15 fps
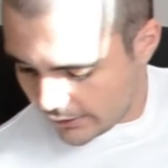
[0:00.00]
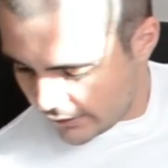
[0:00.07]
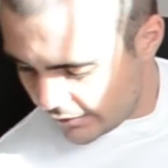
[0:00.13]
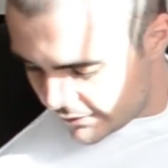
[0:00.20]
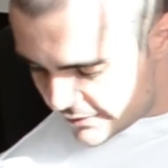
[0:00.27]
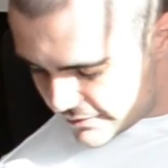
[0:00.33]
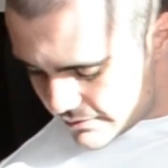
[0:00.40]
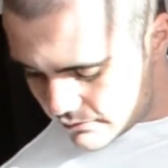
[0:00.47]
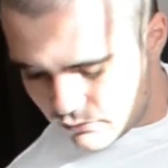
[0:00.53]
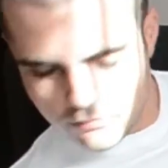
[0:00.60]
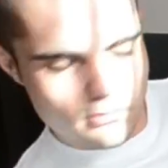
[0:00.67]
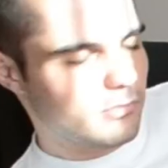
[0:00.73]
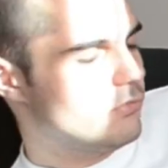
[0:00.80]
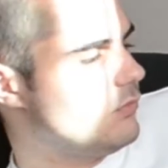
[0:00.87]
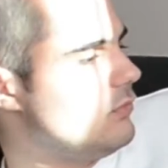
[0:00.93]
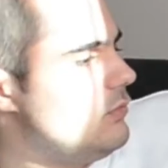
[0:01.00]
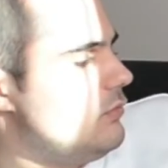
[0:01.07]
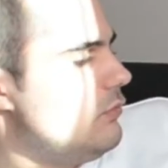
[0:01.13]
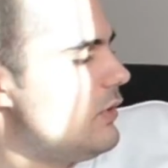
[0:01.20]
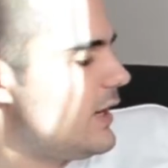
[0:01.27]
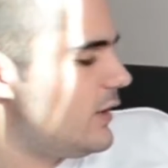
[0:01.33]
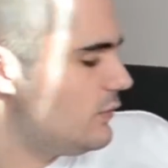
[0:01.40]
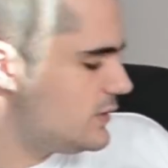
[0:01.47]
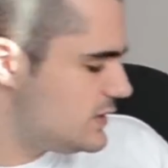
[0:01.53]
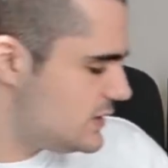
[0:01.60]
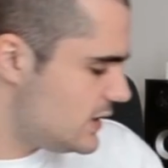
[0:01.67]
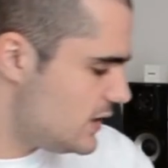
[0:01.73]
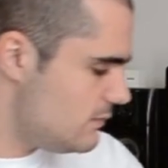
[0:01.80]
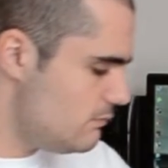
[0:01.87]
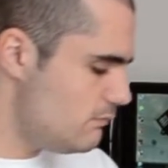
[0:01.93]
It's what I would
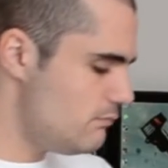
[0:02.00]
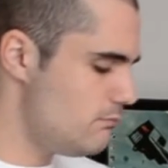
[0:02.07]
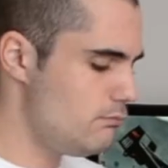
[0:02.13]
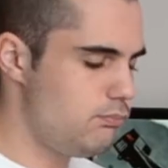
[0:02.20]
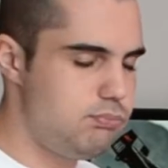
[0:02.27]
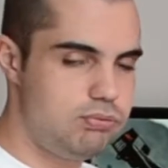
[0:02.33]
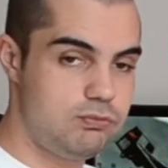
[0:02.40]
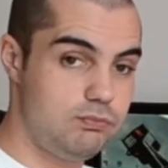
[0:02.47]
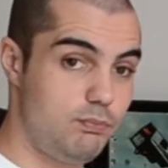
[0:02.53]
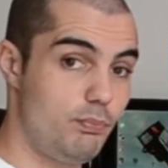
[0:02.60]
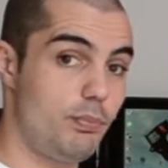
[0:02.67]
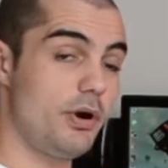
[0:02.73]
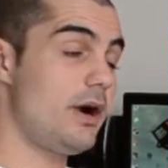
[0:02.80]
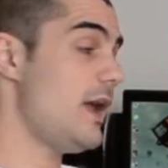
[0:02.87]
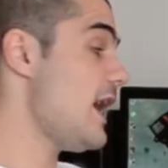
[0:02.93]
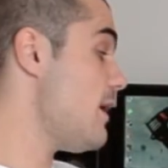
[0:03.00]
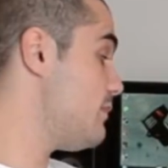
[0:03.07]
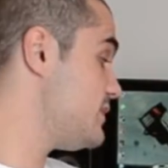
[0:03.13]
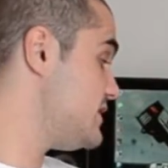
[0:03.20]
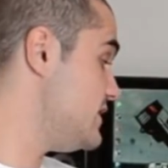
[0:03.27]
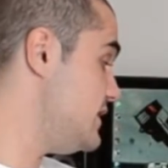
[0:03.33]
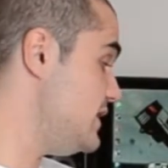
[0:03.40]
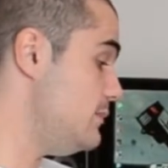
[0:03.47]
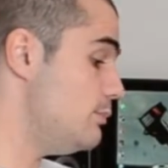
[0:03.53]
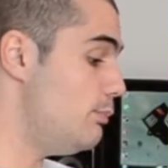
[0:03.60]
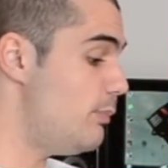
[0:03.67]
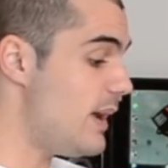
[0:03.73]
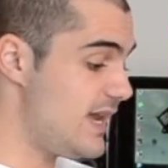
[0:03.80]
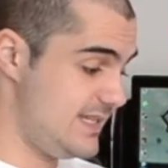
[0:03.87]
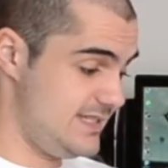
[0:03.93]
say perhaps the
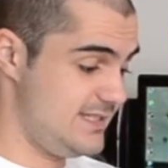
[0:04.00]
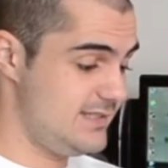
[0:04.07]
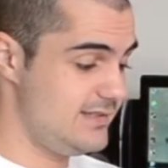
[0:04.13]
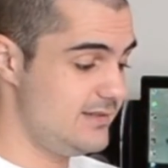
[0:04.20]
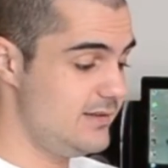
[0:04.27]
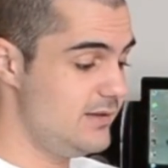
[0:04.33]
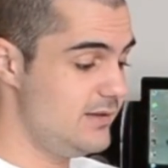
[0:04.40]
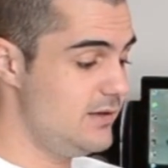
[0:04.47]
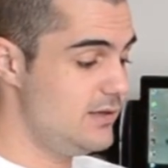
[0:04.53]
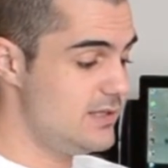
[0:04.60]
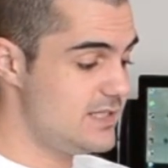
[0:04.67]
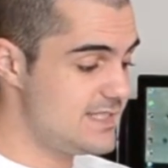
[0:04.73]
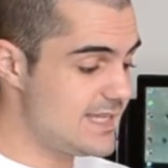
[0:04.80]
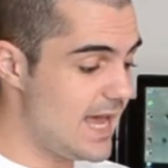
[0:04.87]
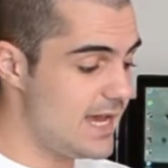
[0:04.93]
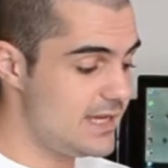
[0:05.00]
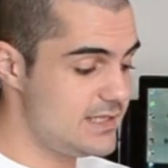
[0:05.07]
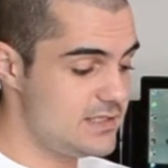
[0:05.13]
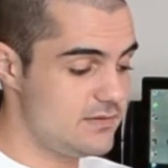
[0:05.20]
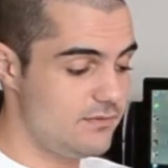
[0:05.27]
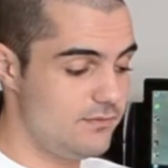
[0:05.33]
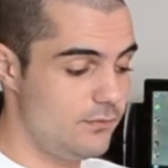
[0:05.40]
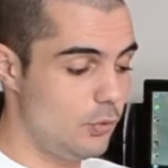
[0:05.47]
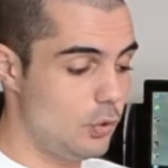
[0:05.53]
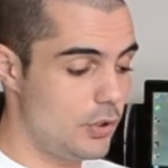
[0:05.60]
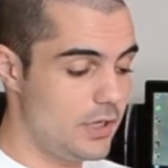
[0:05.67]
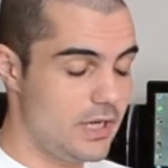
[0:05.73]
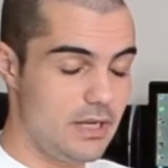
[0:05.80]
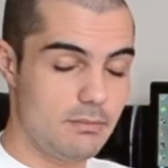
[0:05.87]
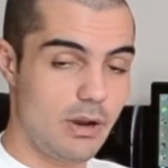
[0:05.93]
best size
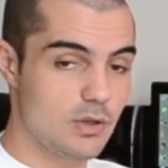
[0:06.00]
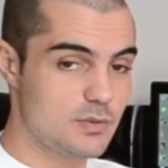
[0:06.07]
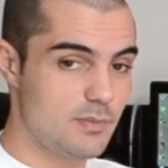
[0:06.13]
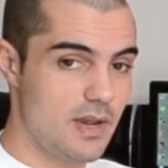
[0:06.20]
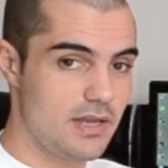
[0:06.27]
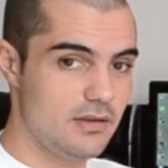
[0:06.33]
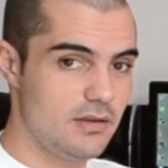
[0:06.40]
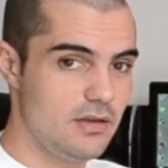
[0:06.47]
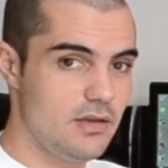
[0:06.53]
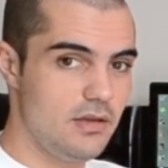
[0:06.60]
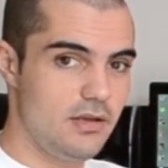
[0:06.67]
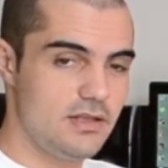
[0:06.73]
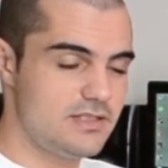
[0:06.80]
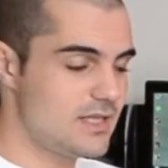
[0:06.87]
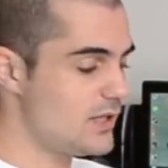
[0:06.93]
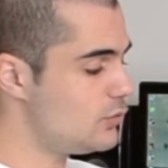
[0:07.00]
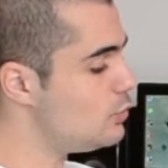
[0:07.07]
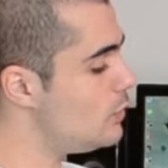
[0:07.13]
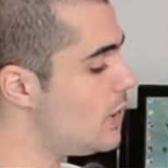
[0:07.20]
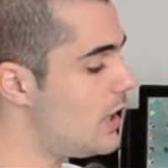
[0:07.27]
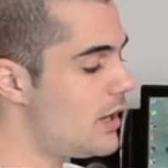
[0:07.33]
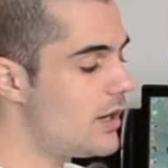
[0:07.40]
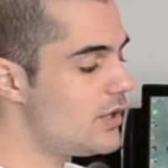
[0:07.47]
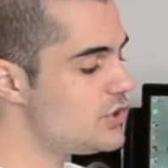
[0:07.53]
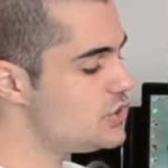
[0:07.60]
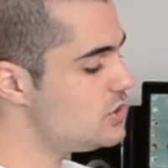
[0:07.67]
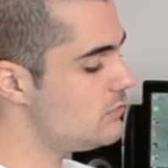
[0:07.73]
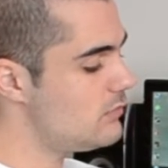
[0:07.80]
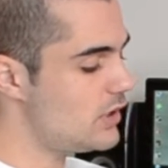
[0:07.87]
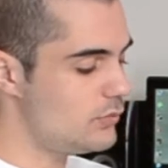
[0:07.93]
for a mouse pad. It's not too
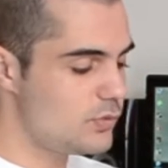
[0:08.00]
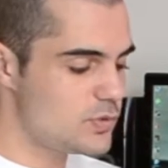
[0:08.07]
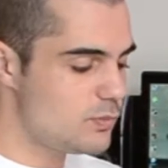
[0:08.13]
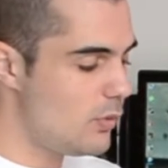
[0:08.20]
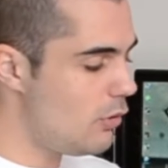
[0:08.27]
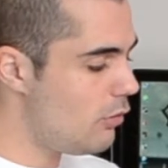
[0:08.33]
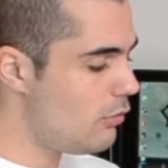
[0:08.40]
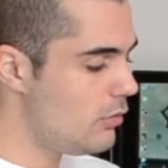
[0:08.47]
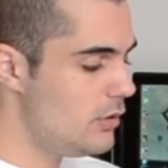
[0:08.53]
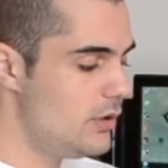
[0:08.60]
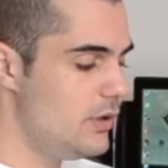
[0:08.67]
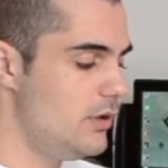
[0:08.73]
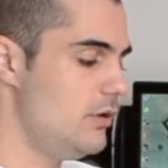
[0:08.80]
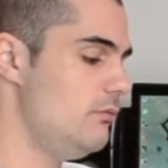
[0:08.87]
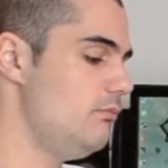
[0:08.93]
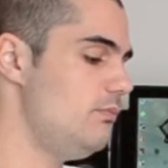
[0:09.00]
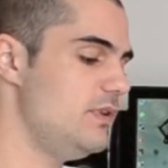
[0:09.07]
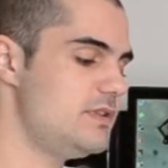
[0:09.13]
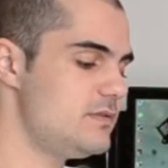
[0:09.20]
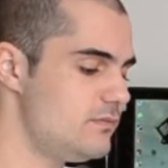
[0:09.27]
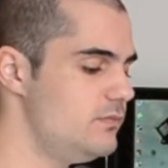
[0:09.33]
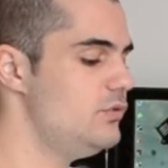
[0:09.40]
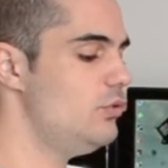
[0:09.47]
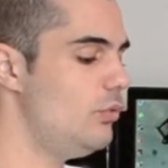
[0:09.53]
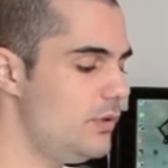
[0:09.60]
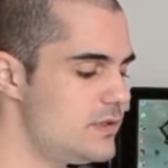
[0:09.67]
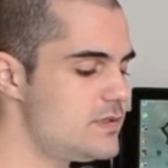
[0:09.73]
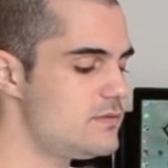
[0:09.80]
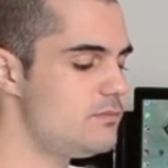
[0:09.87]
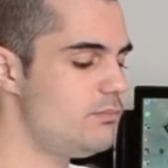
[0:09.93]
large, not too small. It's,
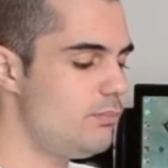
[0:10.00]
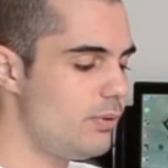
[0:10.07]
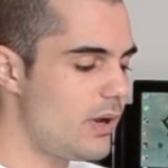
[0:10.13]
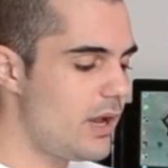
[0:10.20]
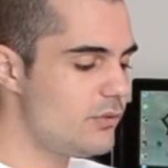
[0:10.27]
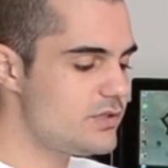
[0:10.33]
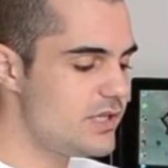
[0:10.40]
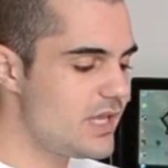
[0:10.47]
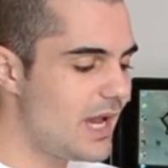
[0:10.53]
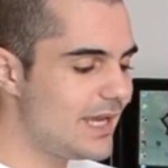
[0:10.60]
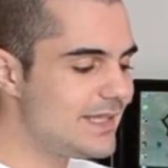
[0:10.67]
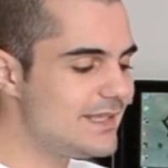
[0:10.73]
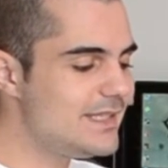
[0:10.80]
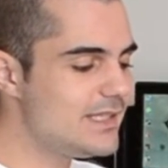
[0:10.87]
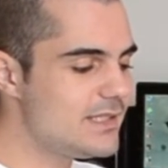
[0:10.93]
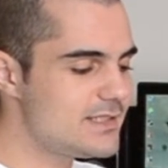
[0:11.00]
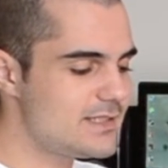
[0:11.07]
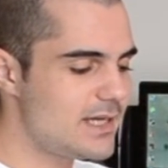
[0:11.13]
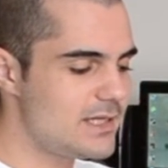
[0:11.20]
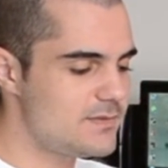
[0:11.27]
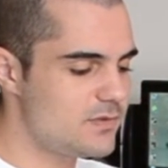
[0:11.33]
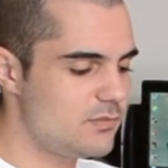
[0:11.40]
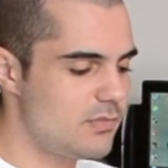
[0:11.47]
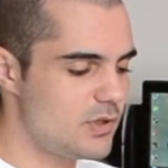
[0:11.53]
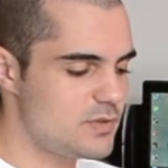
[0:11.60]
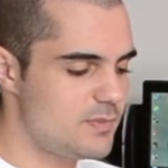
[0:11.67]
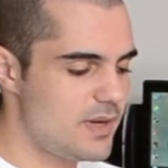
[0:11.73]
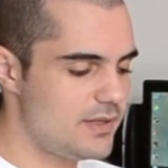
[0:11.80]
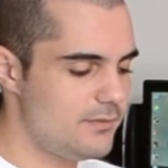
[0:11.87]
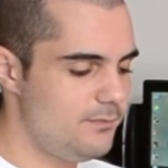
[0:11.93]
it's, I would say, the ideal size for a mouse
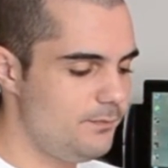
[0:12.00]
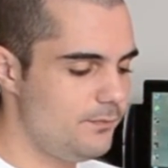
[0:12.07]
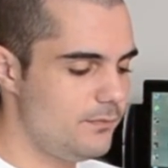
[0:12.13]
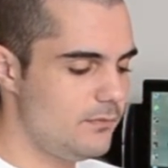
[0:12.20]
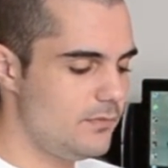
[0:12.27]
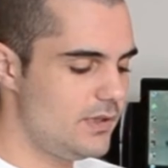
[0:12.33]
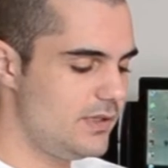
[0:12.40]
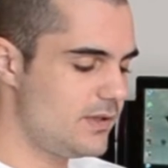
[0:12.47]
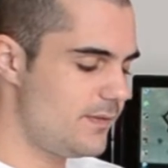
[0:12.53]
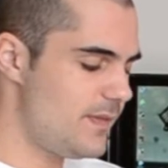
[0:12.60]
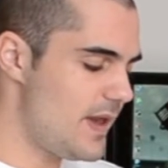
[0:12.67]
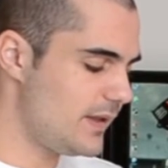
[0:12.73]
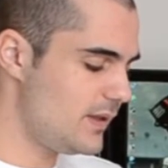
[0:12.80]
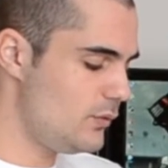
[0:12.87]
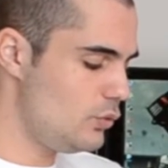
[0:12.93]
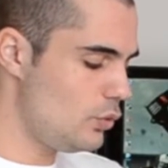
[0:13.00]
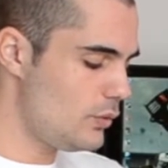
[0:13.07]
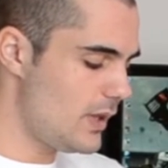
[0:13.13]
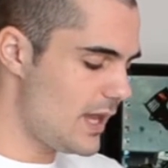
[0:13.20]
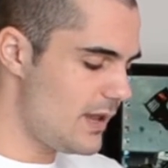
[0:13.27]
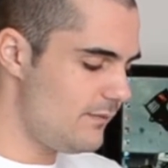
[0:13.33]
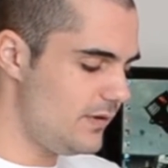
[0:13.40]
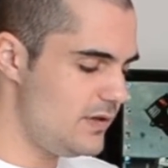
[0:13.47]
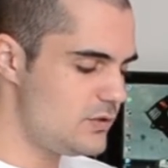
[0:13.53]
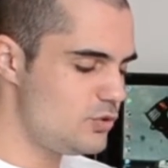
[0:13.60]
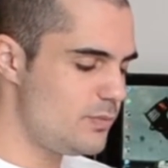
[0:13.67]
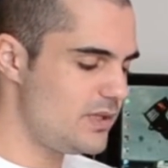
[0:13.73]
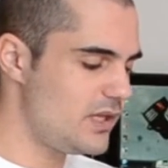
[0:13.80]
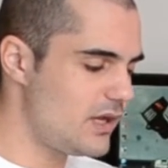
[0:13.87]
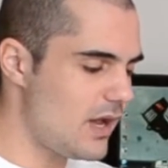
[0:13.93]
pad. And the fact that you don't have any
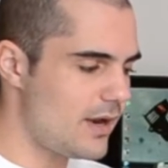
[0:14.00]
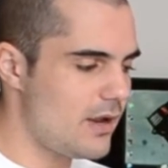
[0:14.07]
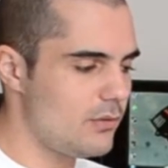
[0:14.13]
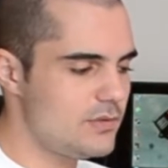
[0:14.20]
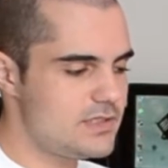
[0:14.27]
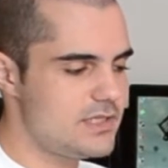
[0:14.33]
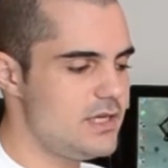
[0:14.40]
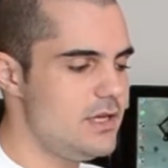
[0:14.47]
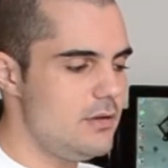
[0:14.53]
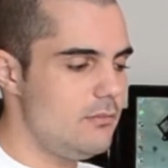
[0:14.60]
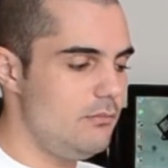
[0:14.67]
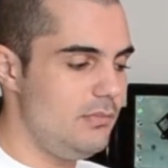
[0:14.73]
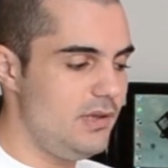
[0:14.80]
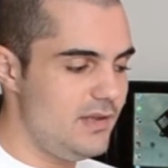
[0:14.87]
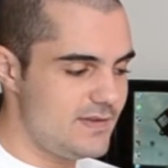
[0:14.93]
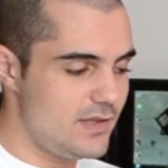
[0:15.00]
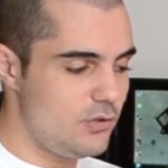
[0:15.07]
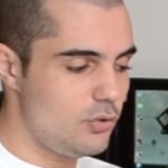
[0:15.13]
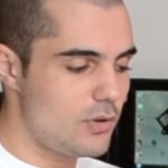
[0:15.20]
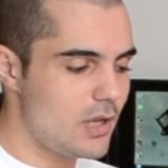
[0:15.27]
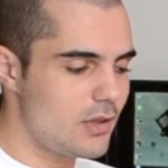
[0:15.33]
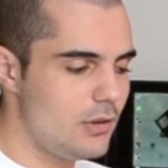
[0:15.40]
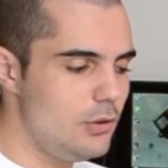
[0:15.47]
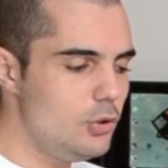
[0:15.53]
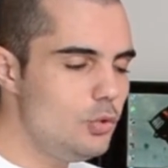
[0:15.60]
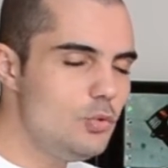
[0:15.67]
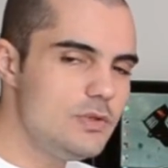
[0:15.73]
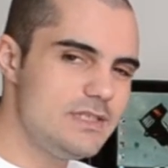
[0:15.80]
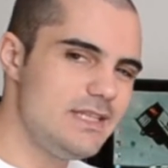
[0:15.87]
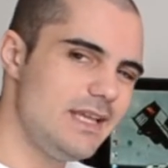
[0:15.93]
stupid cutouts means that you're not
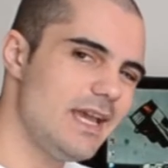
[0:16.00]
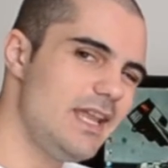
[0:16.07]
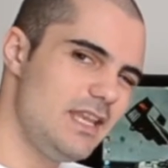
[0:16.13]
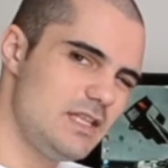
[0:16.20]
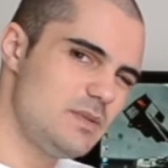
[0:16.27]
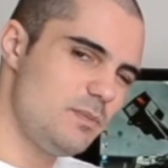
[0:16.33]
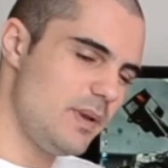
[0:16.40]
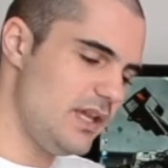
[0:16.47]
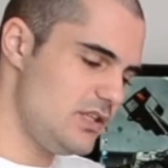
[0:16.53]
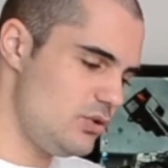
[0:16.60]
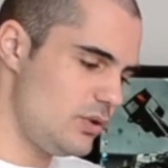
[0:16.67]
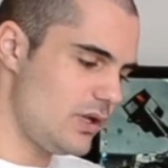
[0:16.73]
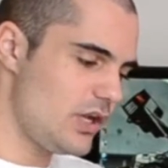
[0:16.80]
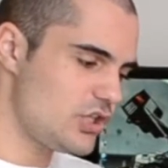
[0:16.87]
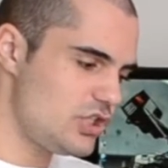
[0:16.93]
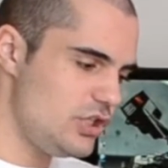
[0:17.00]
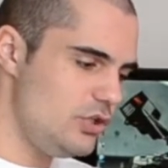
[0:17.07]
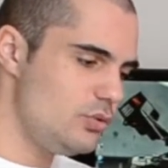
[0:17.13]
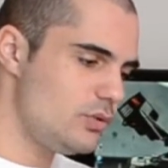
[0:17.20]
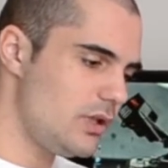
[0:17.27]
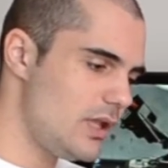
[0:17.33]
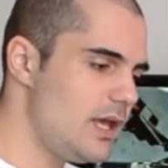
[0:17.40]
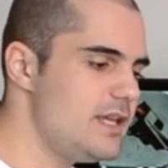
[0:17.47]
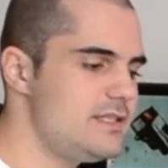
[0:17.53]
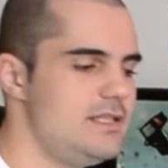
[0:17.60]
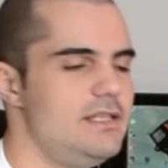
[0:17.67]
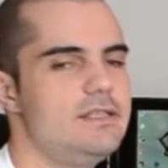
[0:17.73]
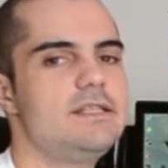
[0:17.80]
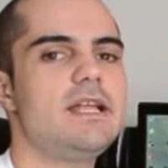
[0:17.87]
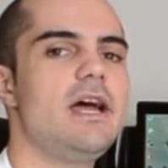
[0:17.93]
losing any space. You can actually utilize the
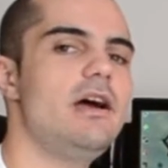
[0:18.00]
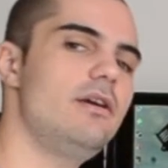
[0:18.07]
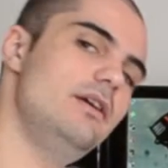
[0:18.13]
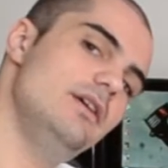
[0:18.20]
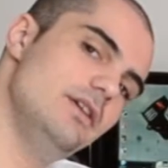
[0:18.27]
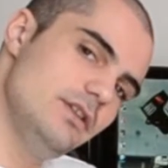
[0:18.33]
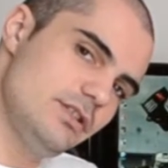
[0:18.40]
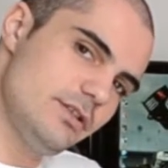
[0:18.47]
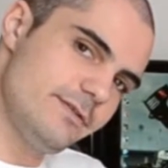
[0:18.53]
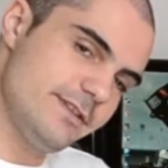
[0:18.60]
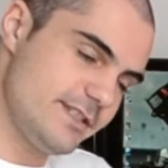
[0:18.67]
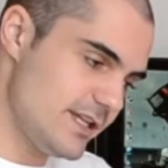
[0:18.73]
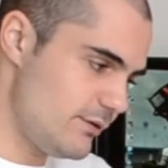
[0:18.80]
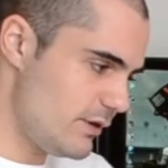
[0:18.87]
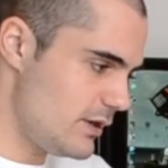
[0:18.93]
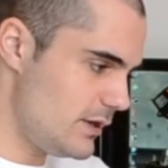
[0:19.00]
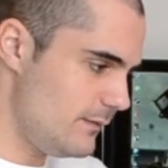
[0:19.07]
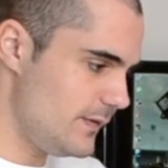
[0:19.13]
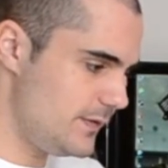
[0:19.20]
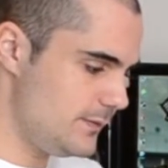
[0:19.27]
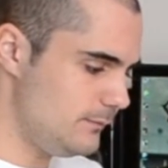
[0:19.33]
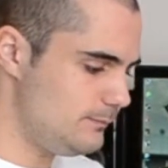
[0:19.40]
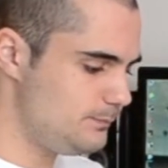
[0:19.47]
entire surface area of it.